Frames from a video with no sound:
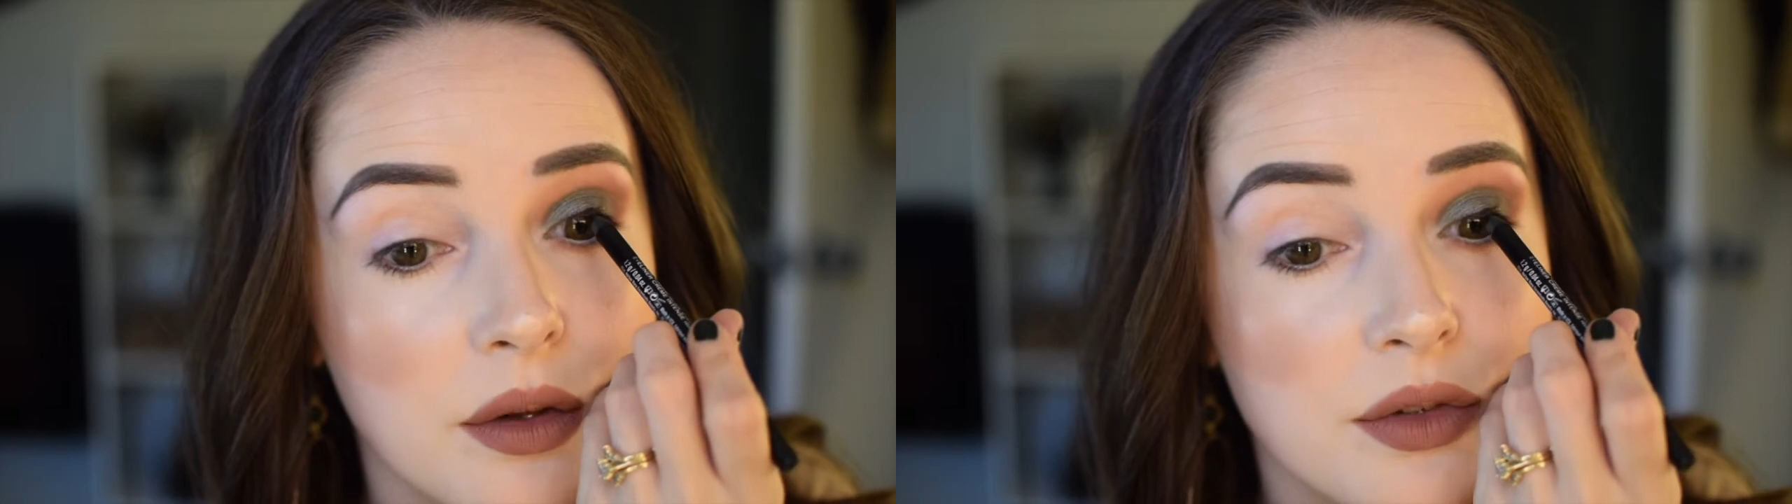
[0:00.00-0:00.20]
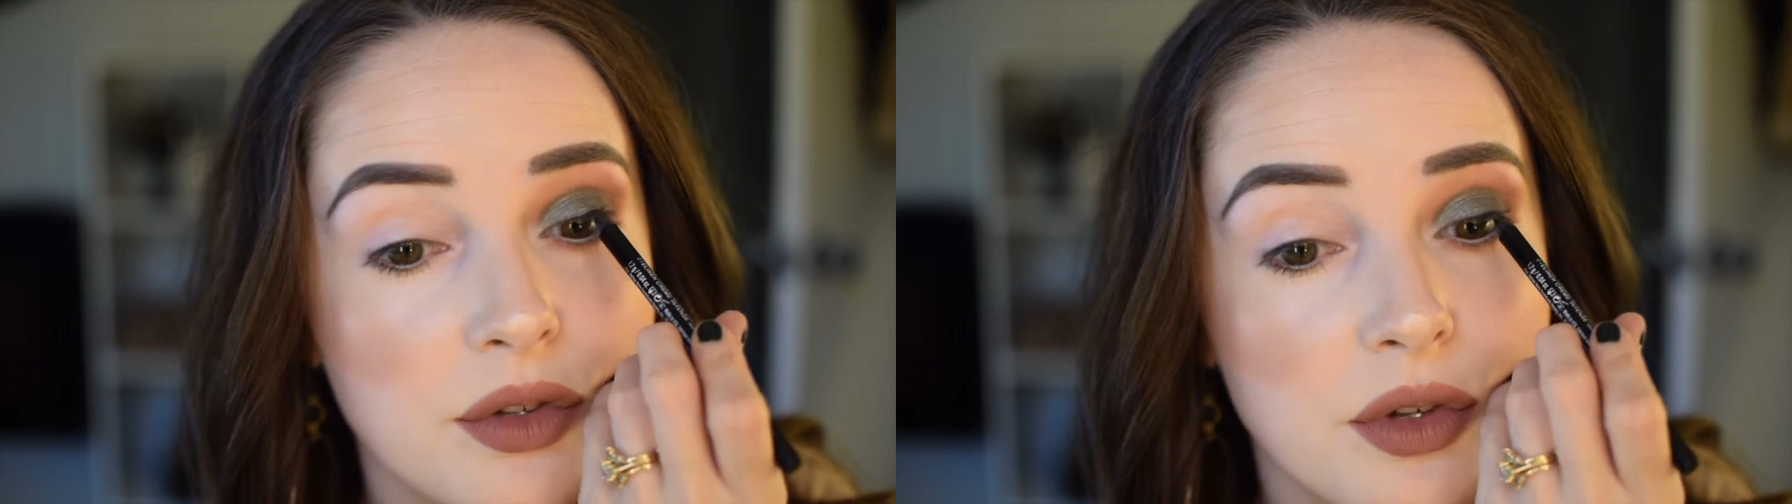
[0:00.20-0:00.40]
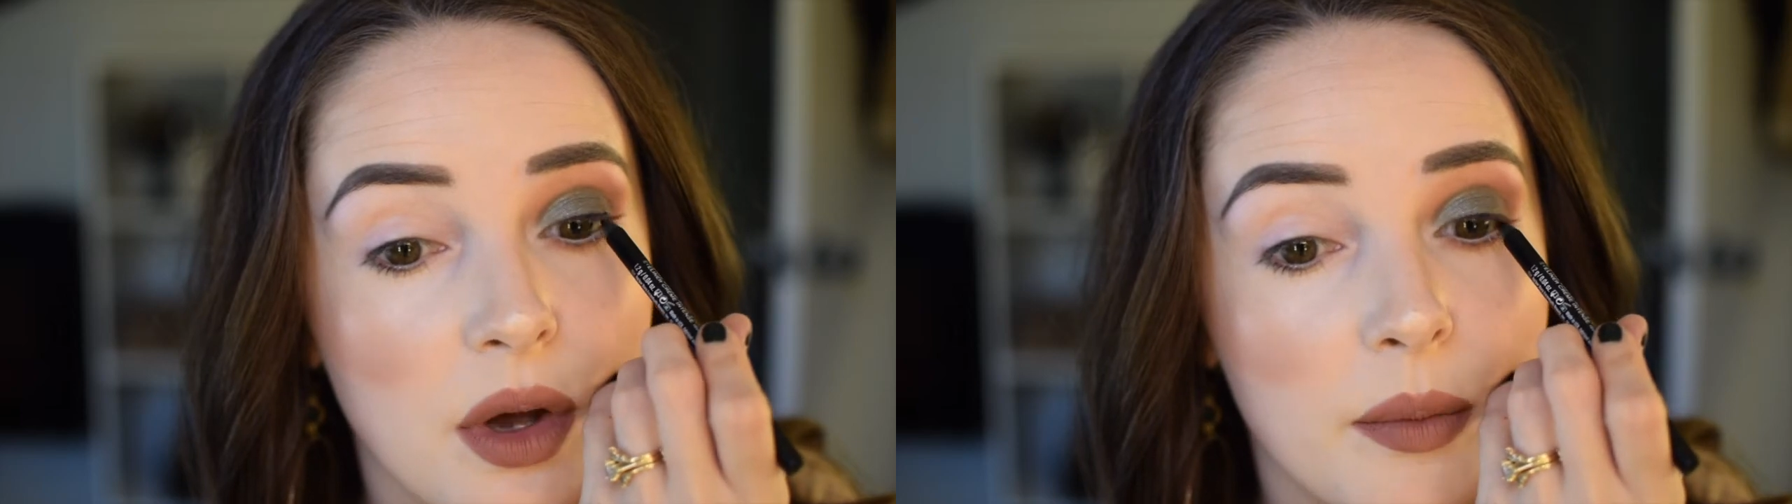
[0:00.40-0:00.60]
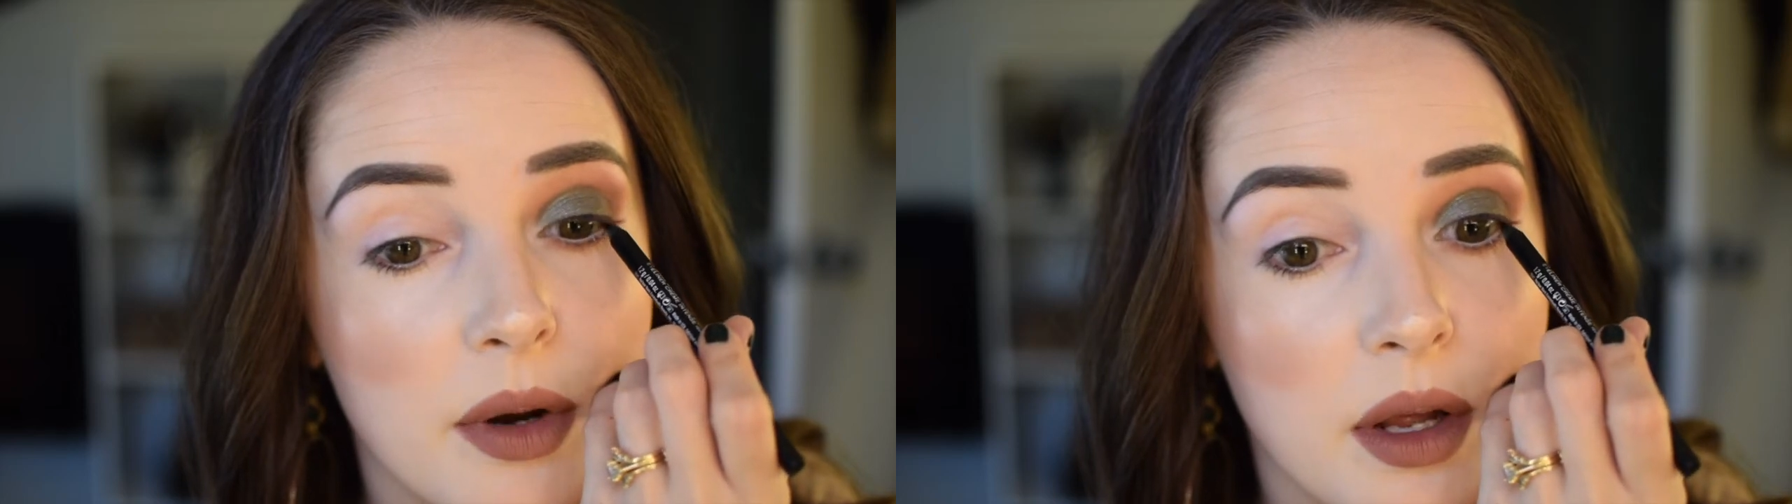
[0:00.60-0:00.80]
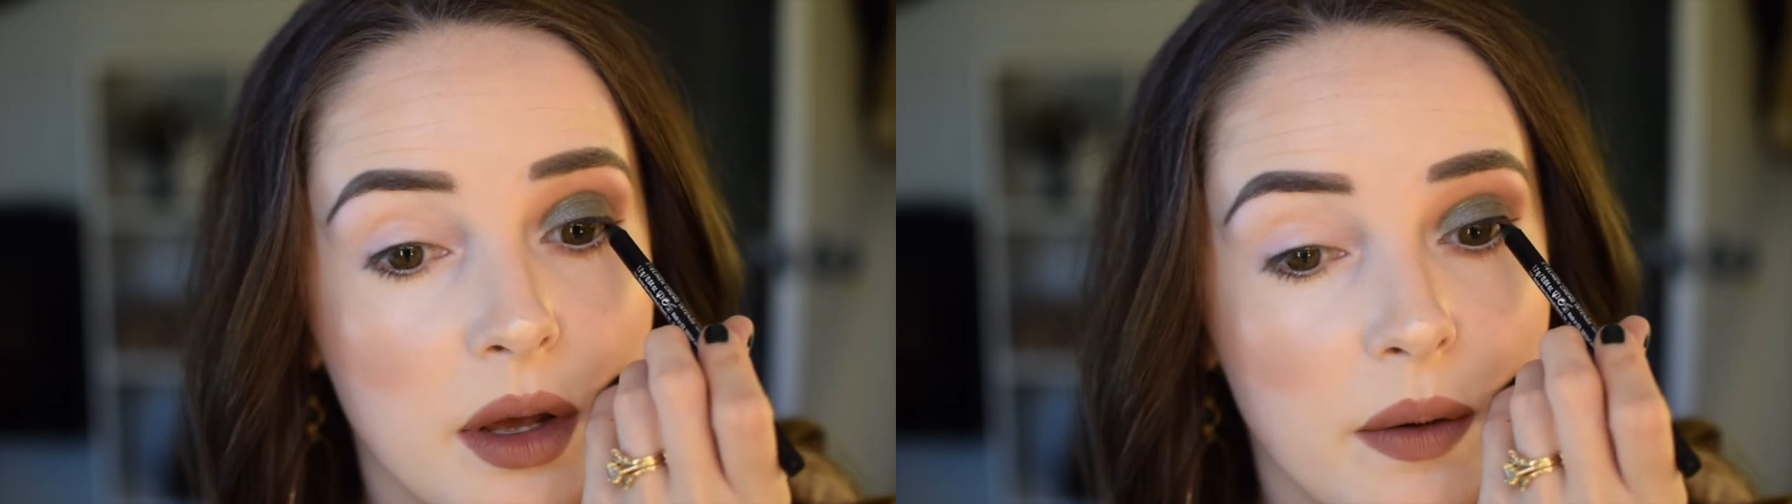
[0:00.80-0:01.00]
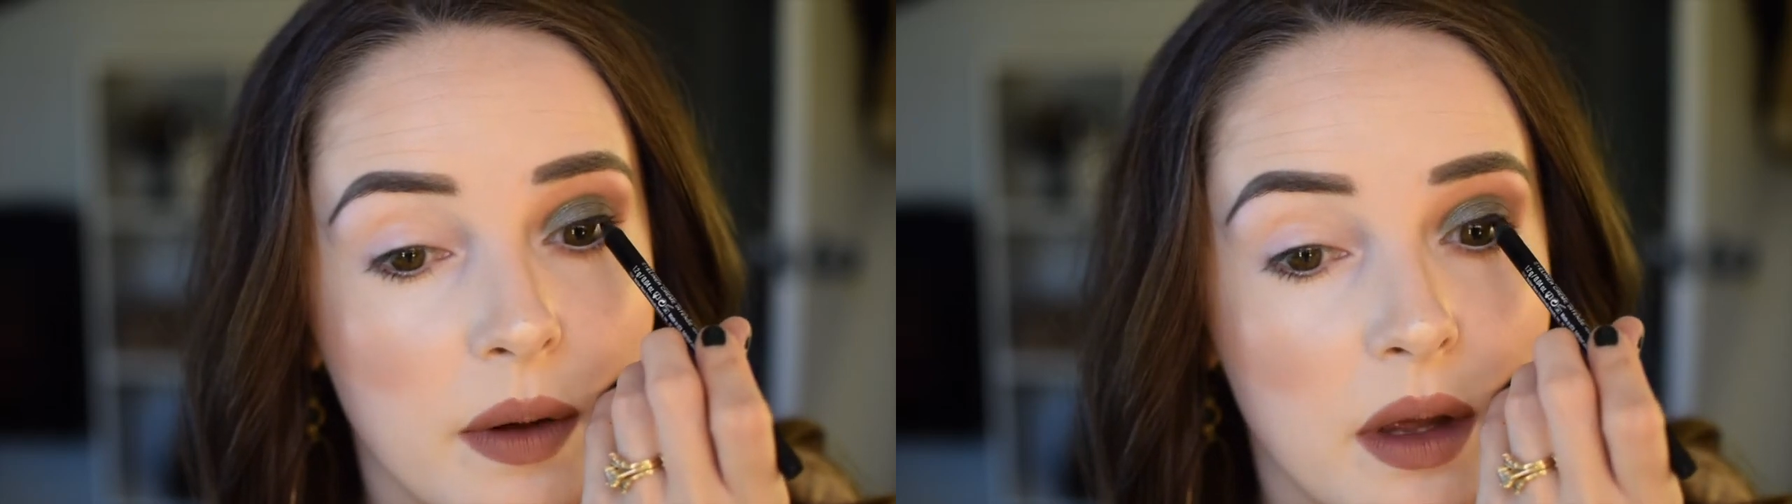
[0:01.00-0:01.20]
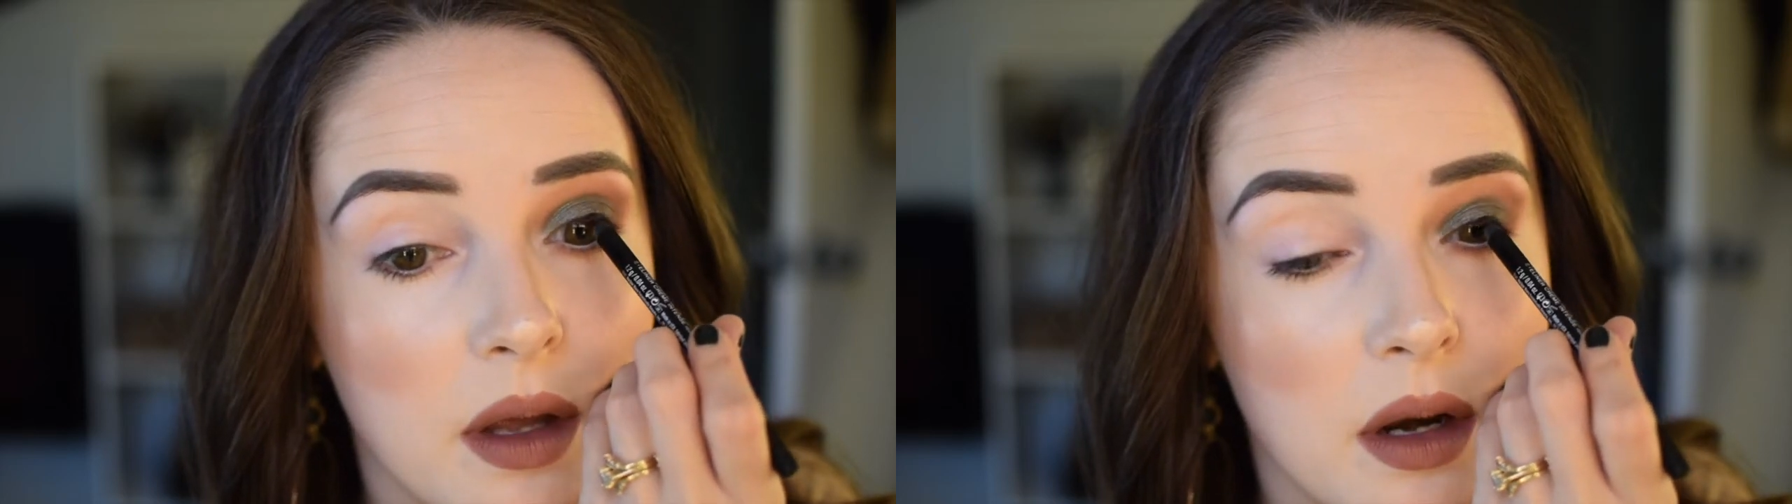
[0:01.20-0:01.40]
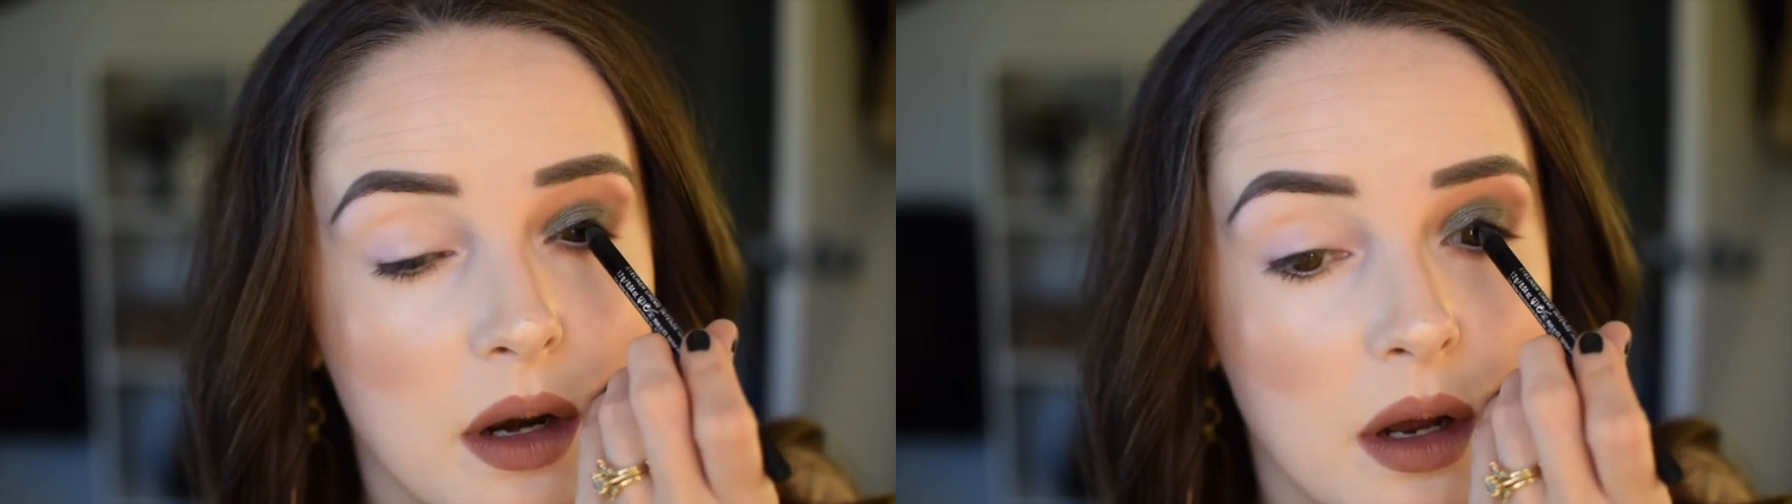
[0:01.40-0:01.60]
So I'm going to go
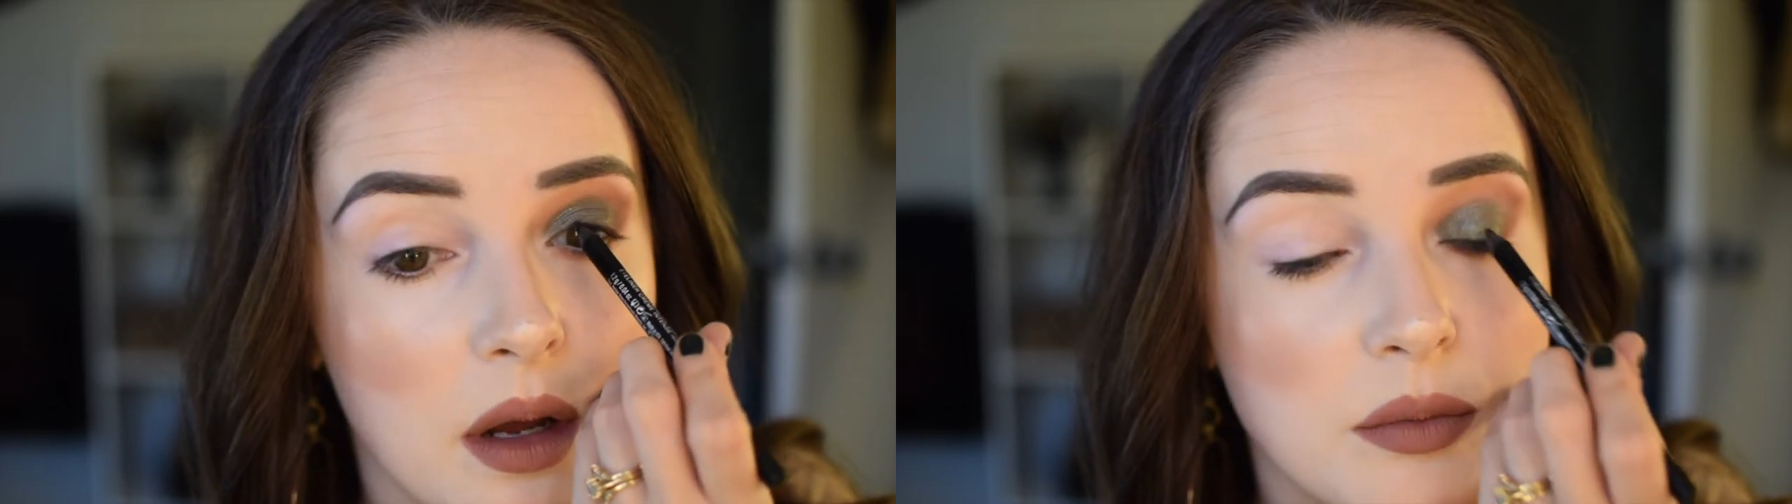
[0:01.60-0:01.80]
in,